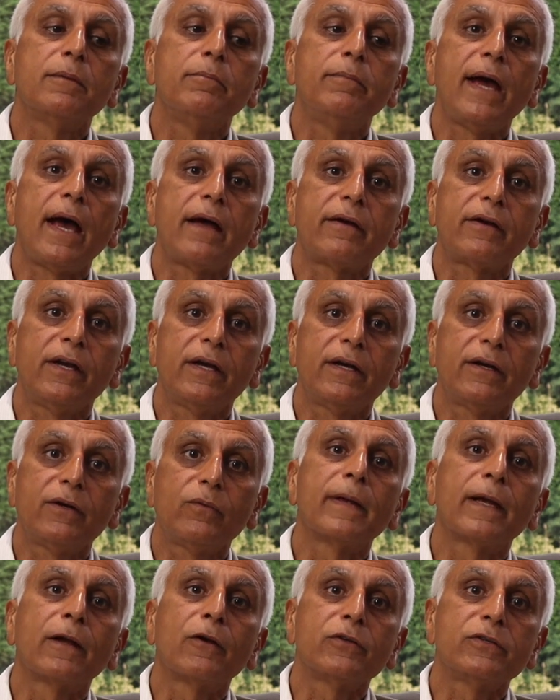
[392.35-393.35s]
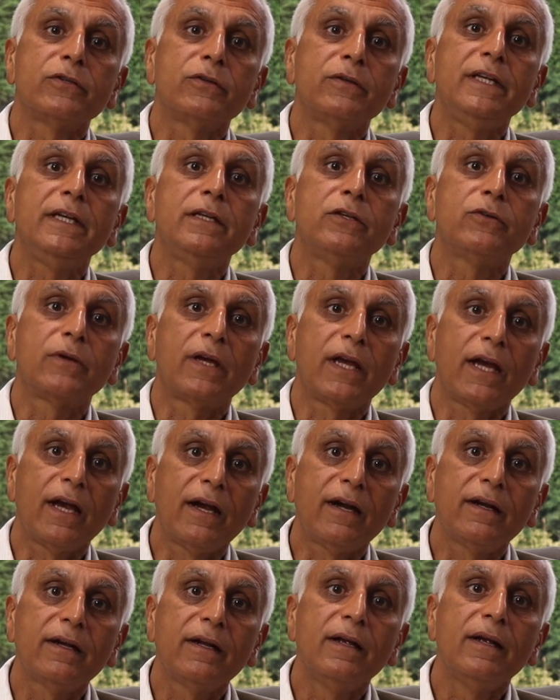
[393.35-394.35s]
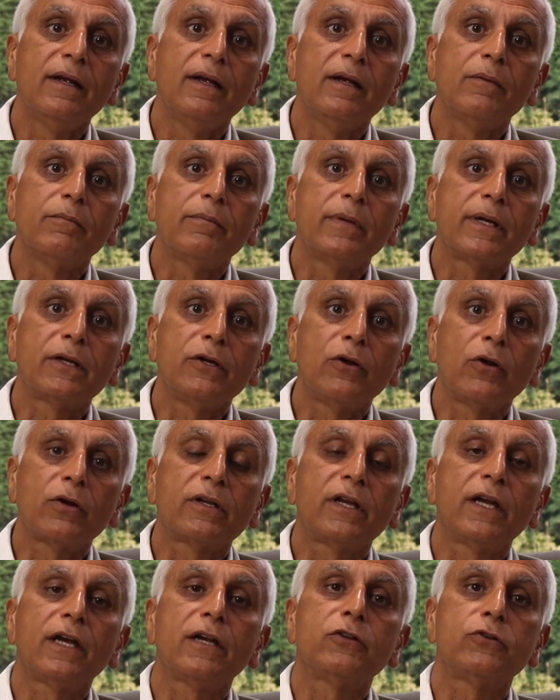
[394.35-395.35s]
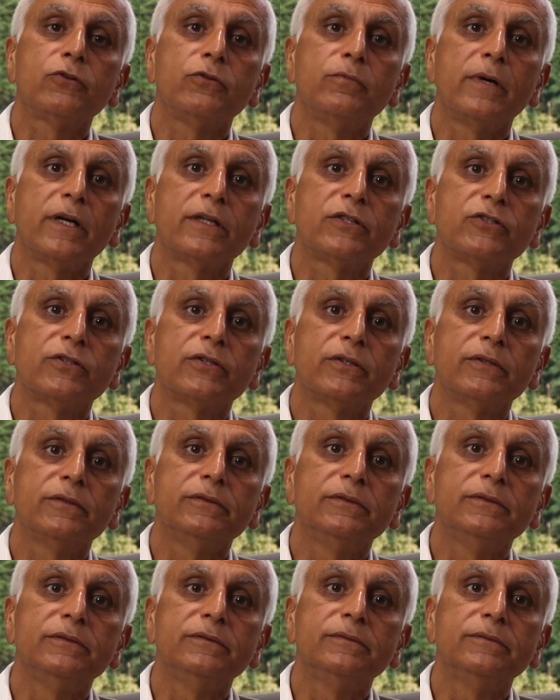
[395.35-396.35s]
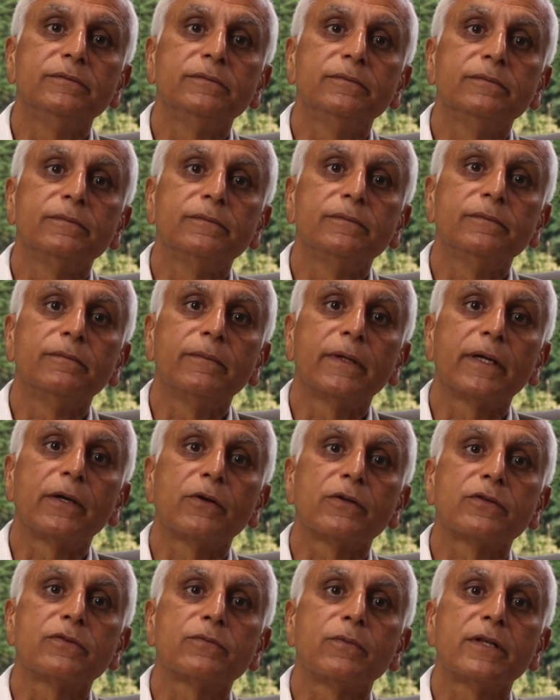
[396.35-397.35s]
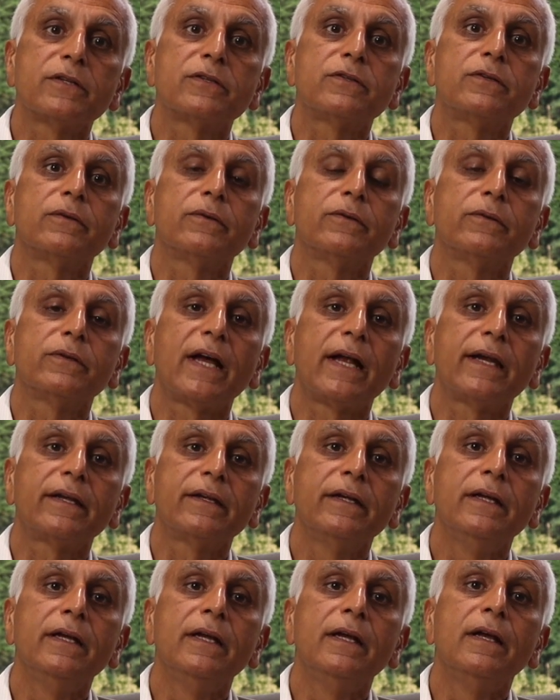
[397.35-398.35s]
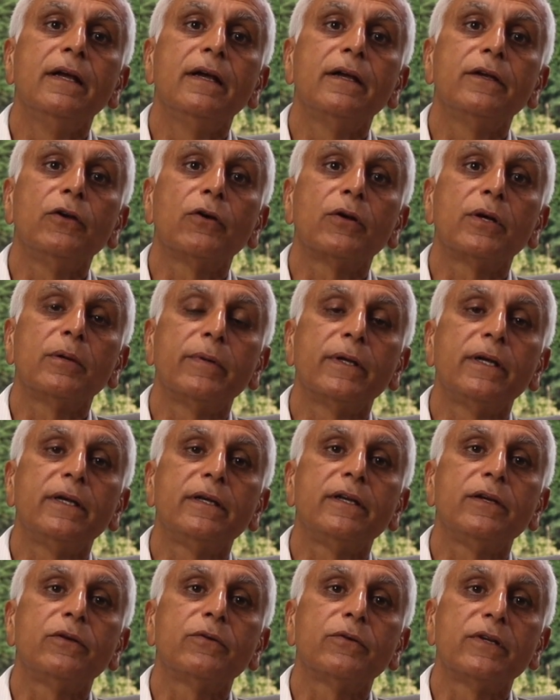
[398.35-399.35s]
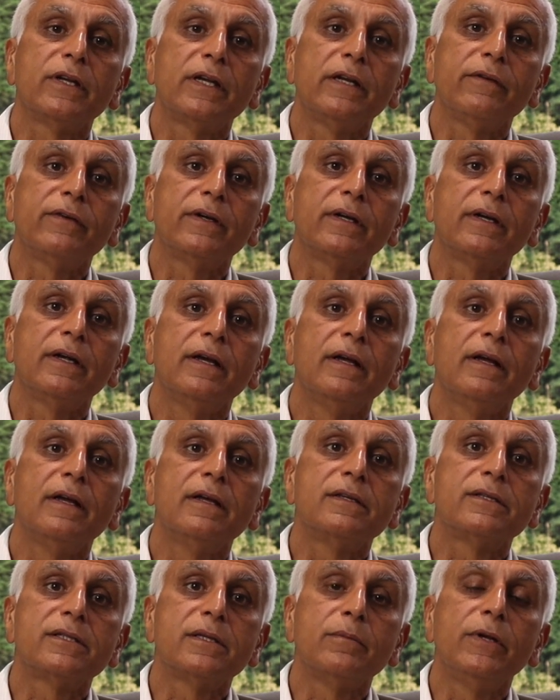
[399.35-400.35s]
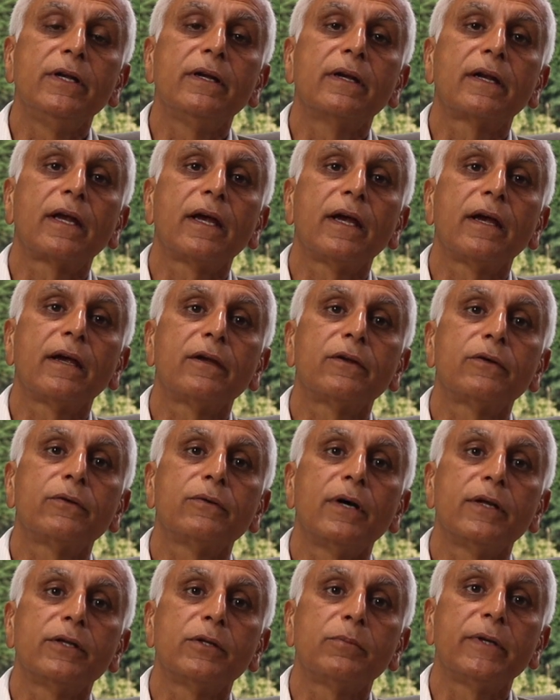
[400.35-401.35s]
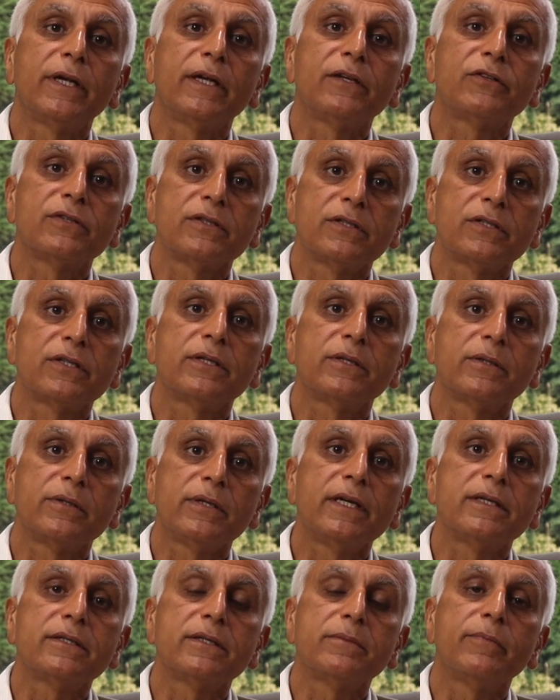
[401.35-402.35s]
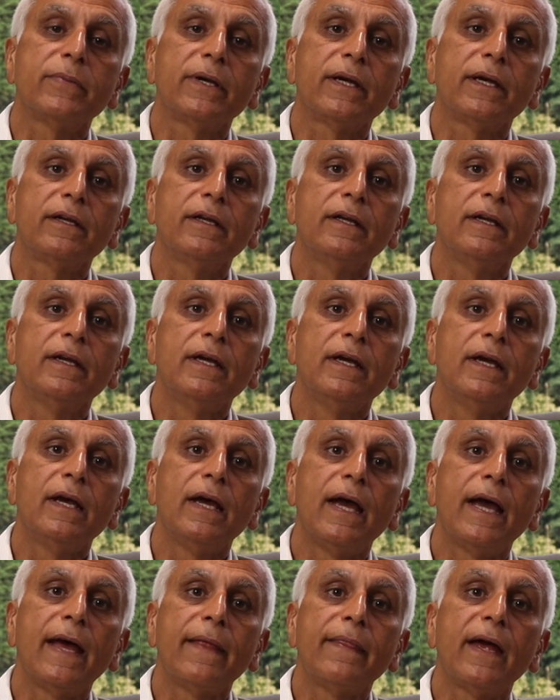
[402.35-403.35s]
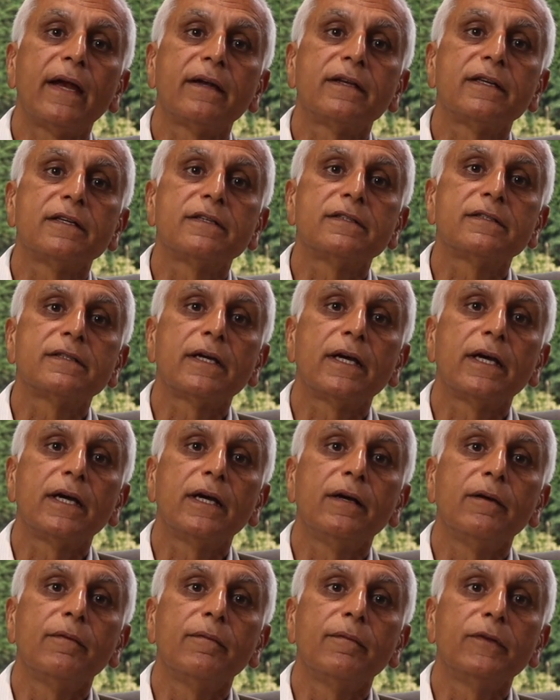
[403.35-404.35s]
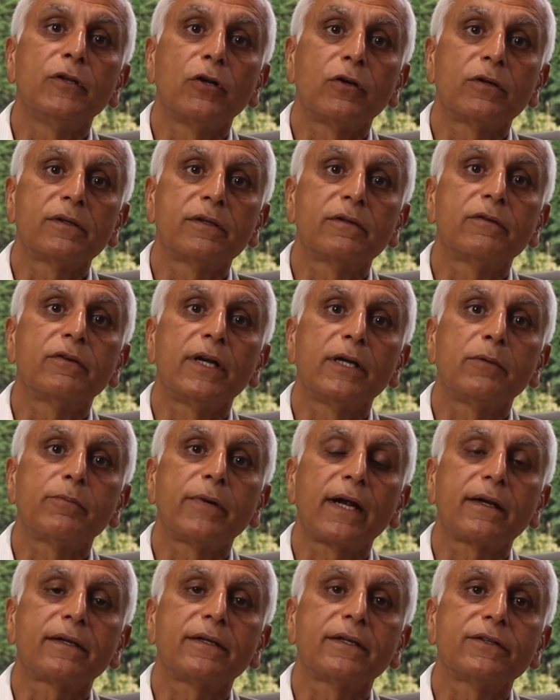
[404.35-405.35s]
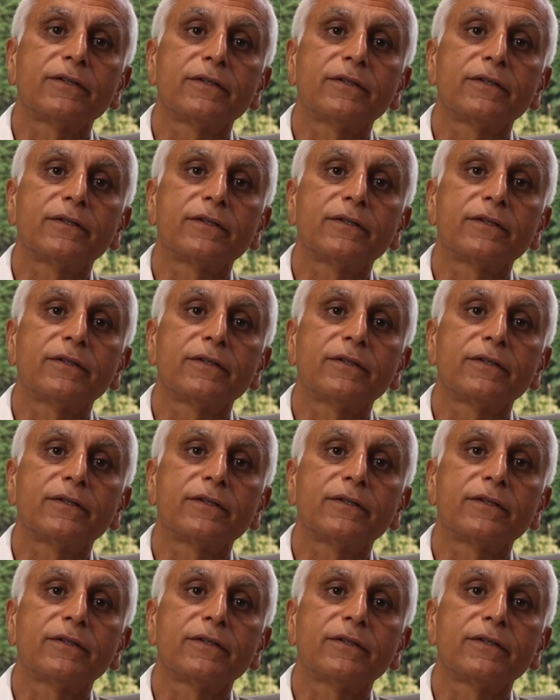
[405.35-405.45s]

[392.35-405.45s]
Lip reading: barrier, because you need to care, but not care too much. Because once you do that, your ability to deliver similar care to other patients is impaired. And that is not great practice.